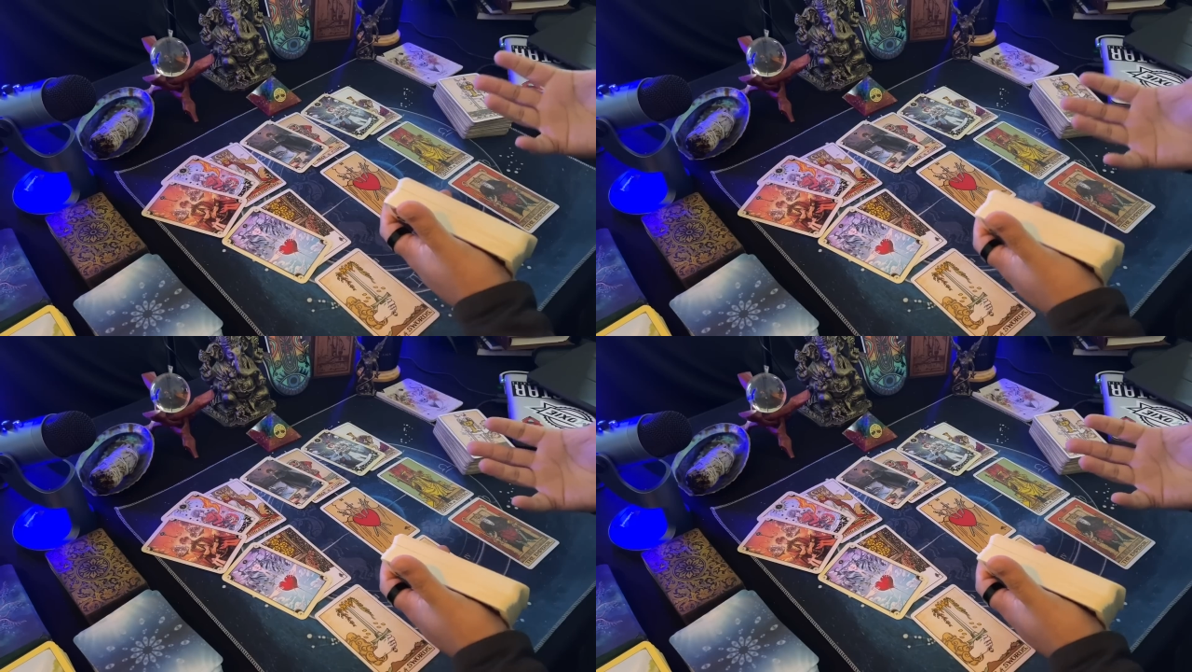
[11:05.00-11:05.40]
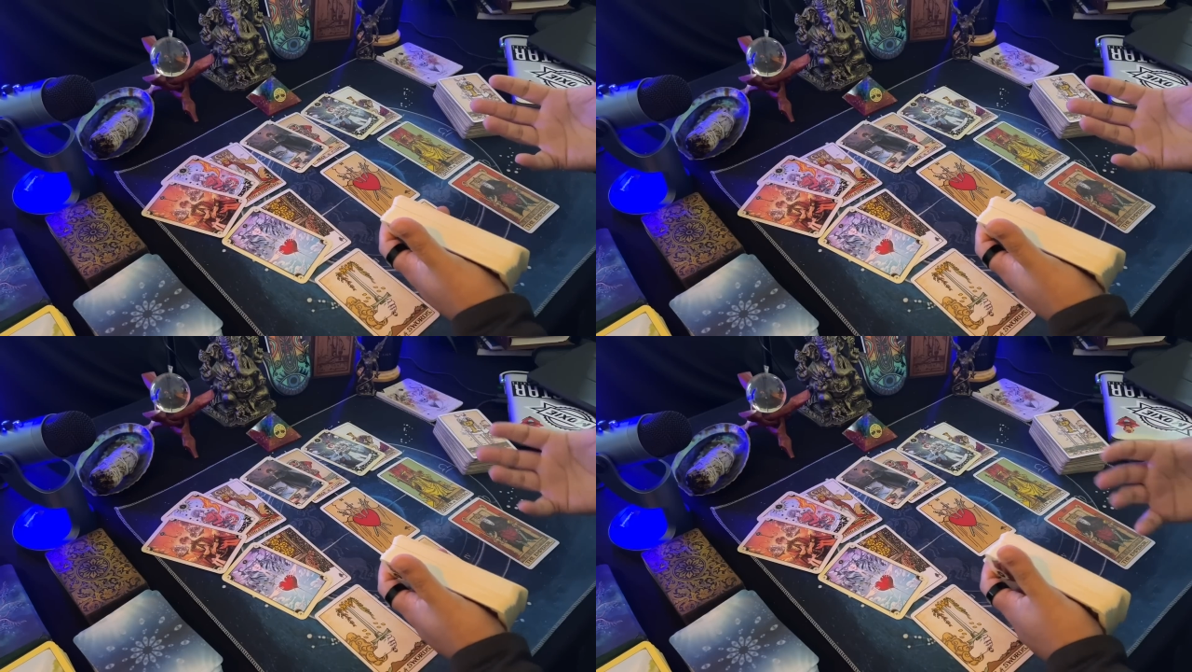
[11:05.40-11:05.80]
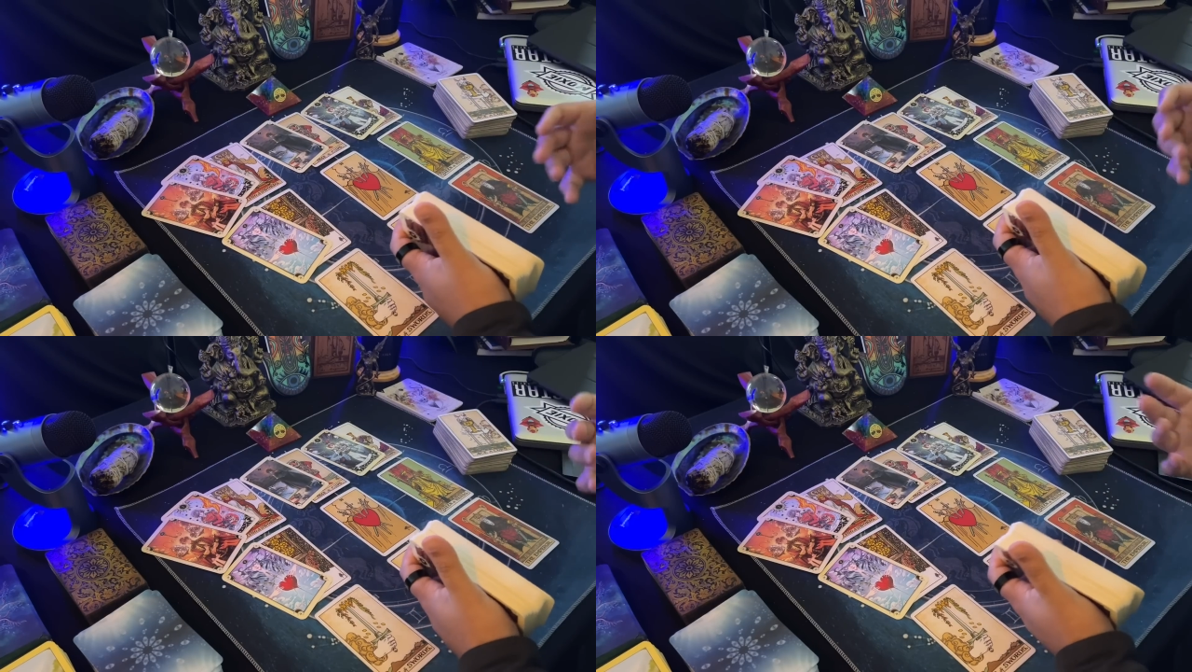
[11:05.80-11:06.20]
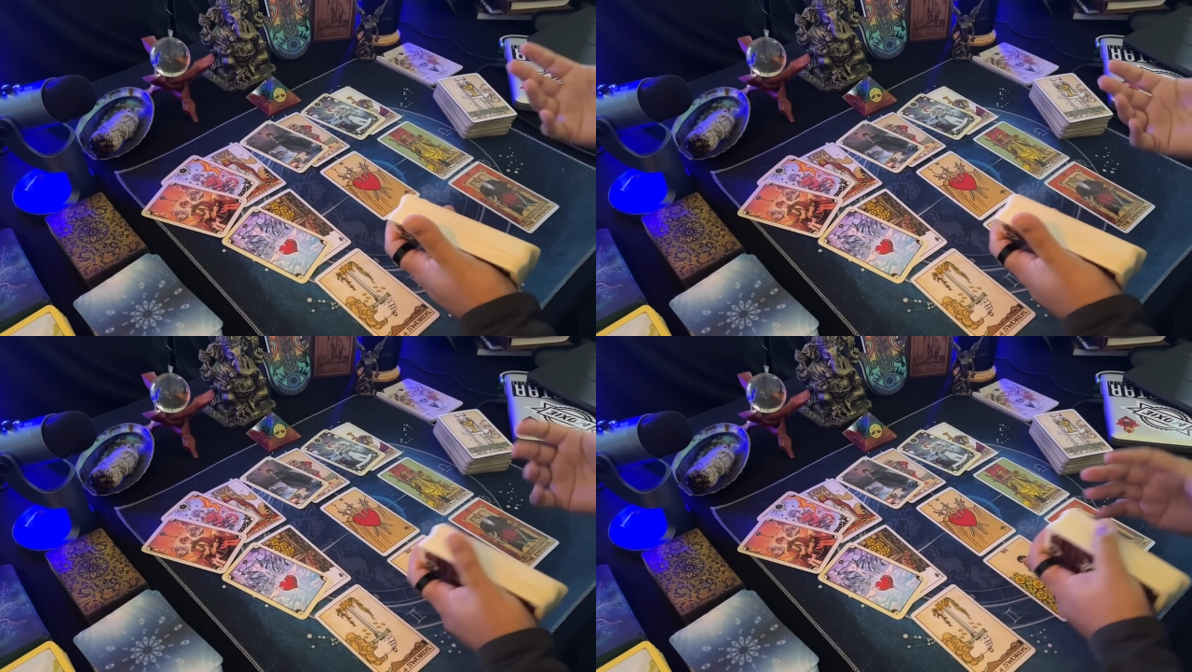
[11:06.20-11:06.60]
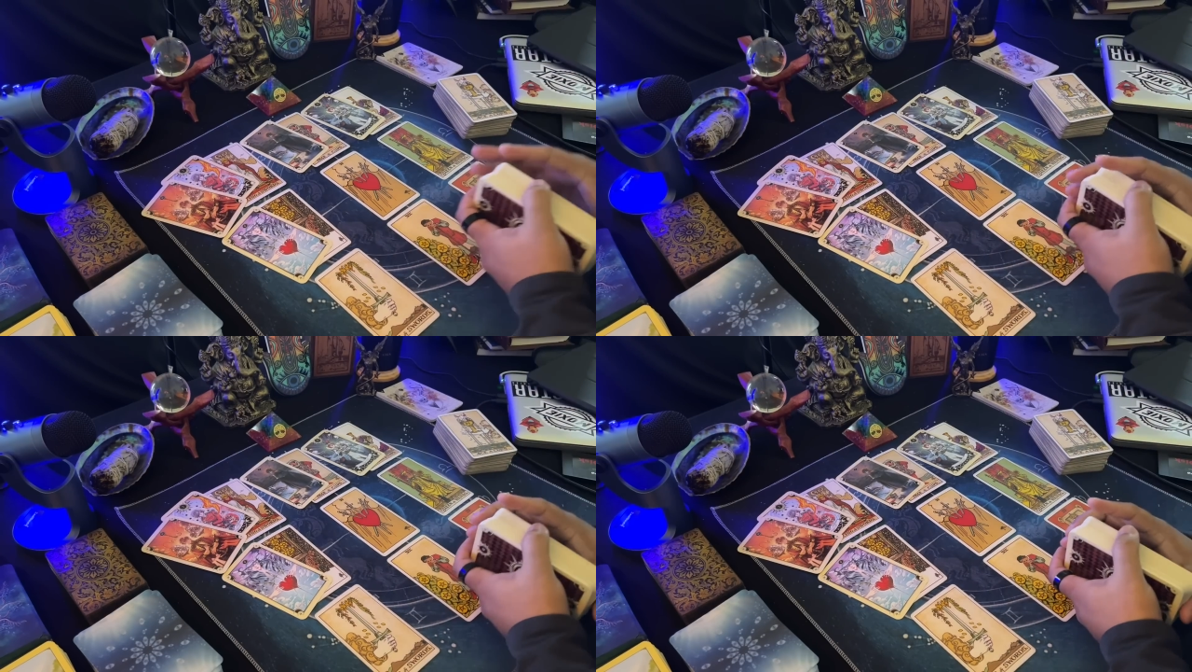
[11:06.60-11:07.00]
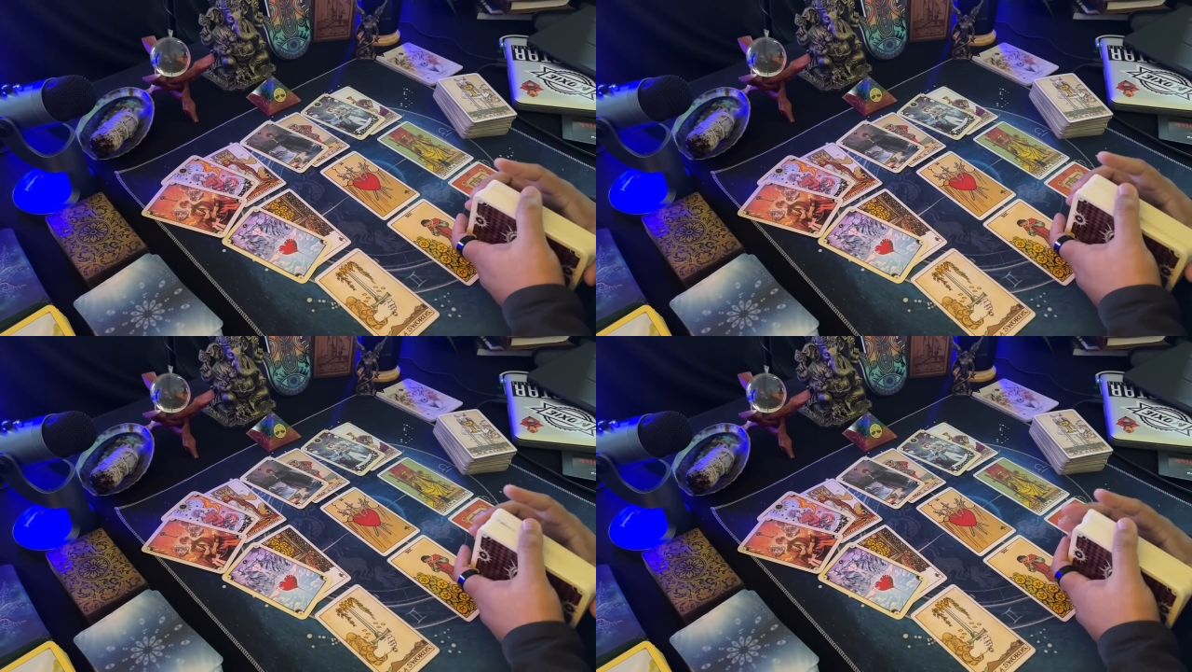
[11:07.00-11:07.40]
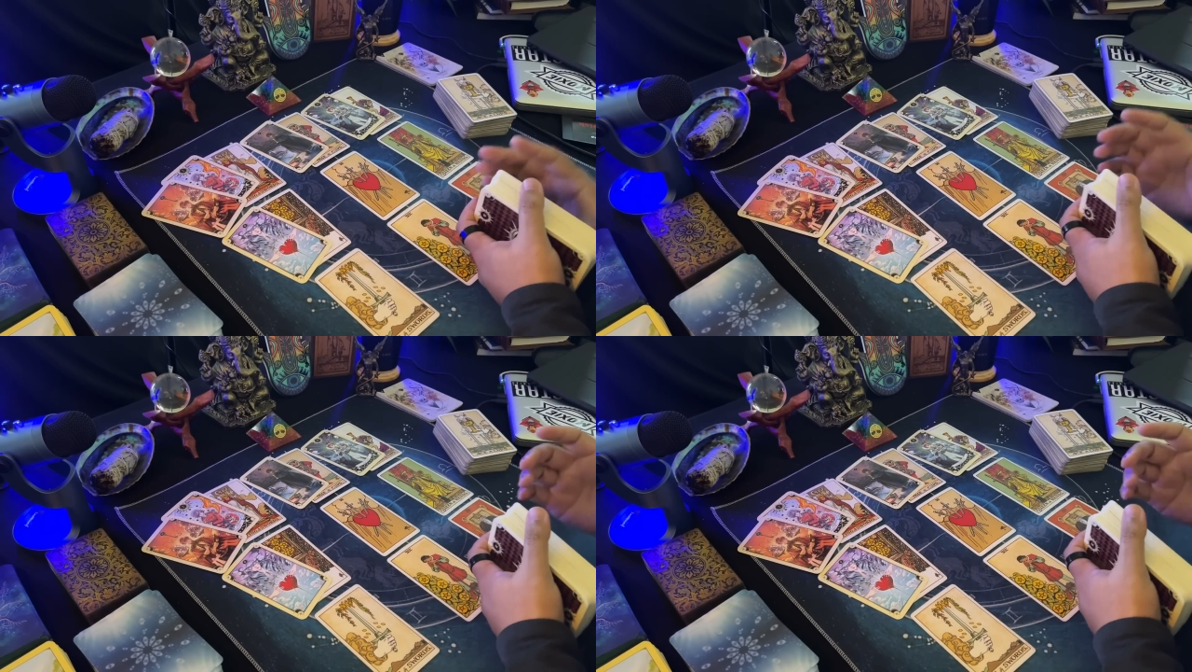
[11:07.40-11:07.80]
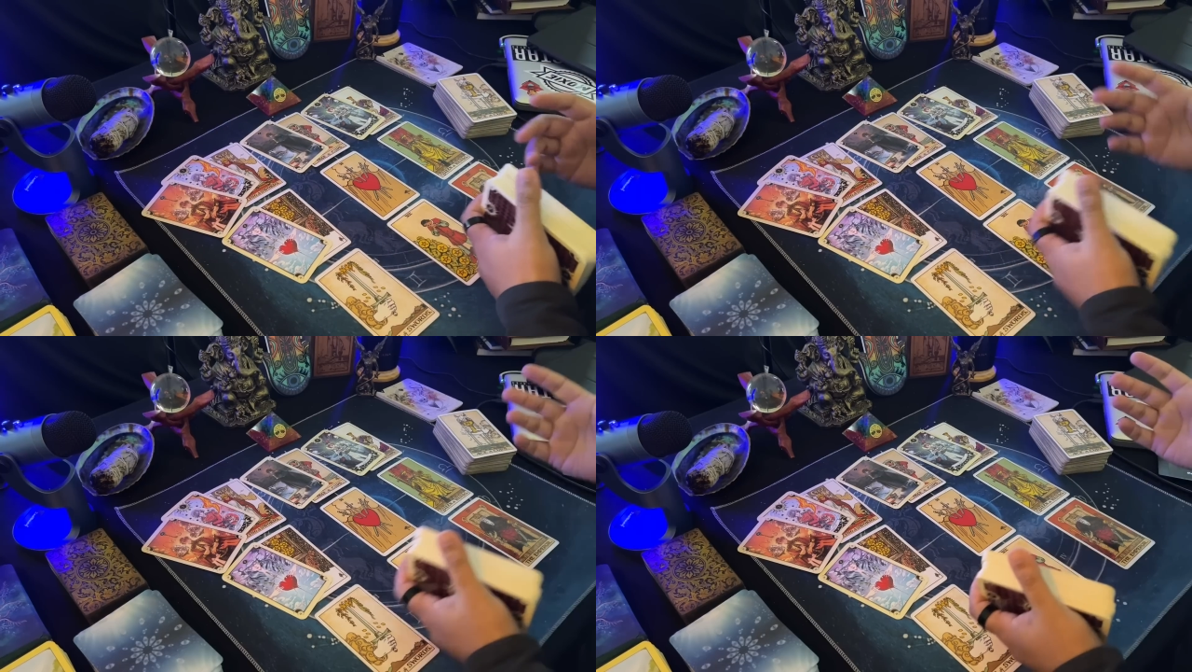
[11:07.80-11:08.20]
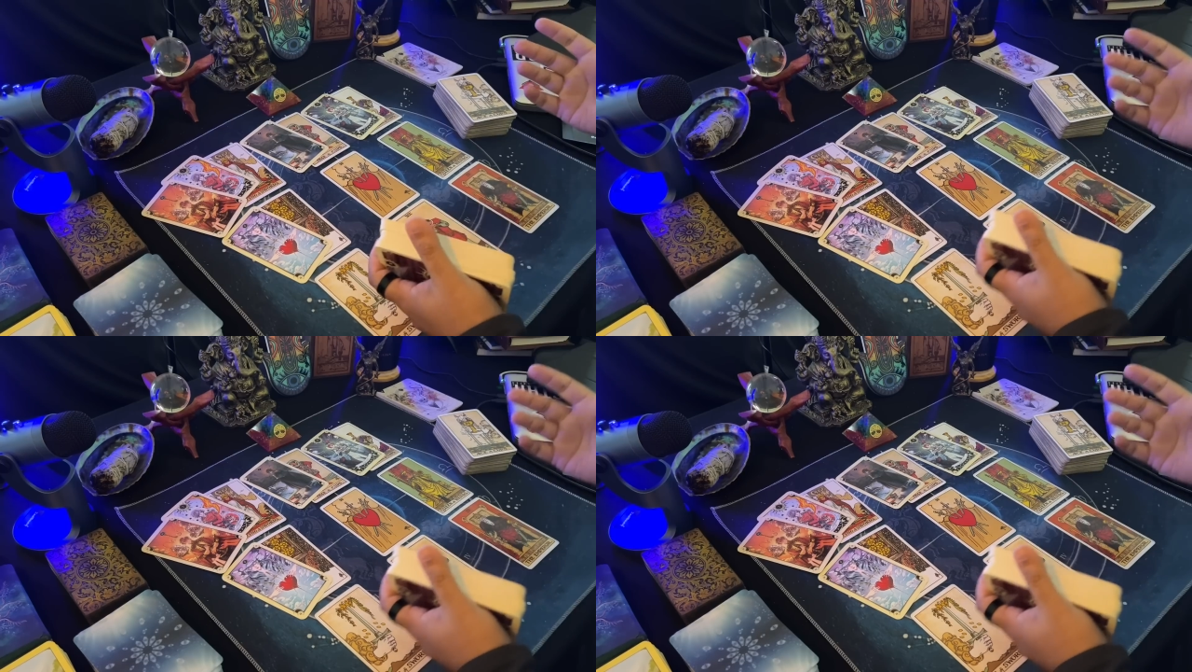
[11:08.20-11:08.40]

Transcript: Nobody's mouth can be seen.